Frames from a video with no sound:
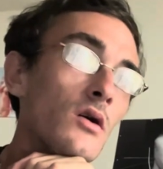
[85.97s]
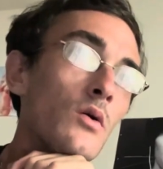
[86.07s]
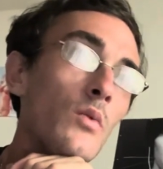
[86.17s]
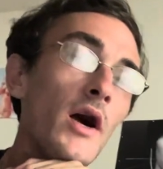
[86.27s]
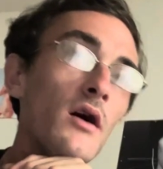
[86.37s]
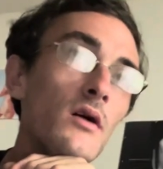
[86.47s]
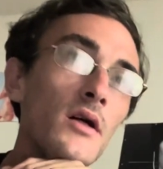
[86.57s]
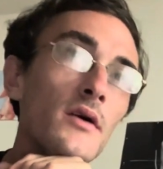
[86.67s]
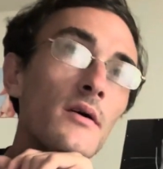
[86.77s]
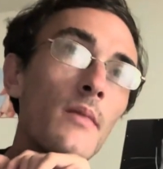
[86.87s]
Well,
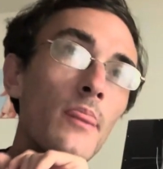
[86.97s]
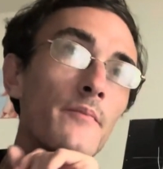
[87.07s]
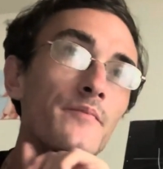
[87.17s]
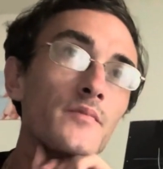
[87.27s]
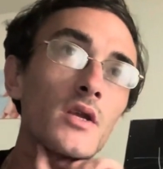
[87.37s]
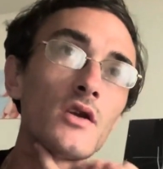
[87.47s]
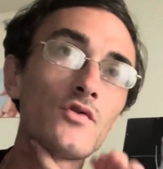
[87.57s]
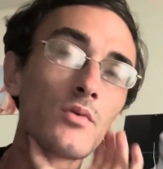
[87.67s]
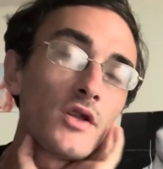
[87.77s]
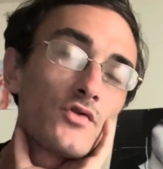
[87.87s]
in
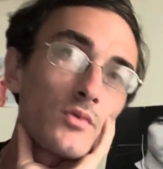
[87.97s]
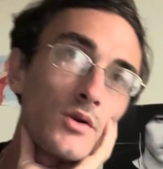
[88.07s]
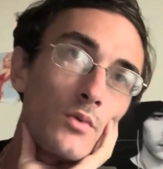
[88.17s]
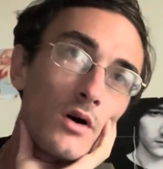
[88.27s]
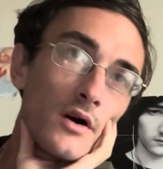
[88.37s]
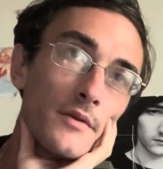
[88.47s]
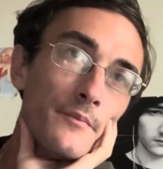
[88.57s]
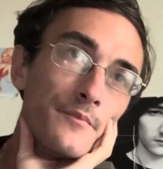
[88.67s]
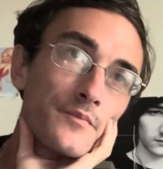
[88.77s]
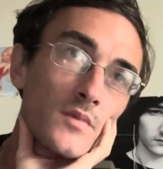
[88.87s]
2021,
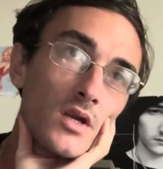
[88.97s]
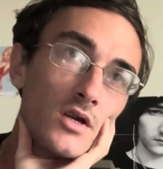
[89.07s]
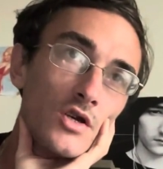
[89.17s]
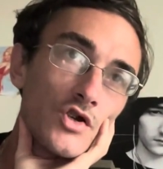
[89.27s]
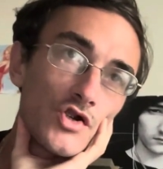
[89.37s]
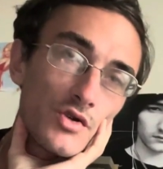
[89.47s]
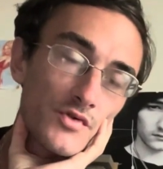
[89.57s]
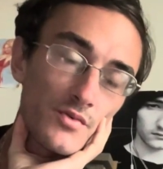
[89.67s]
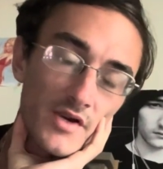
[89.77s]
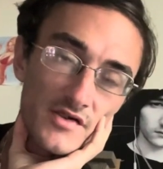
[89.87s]
she was
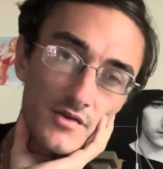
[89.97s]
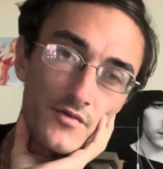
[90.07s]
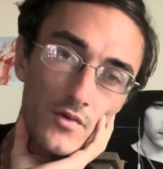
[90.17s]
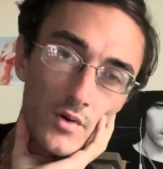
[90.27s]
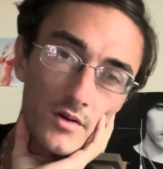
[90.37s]
arrested for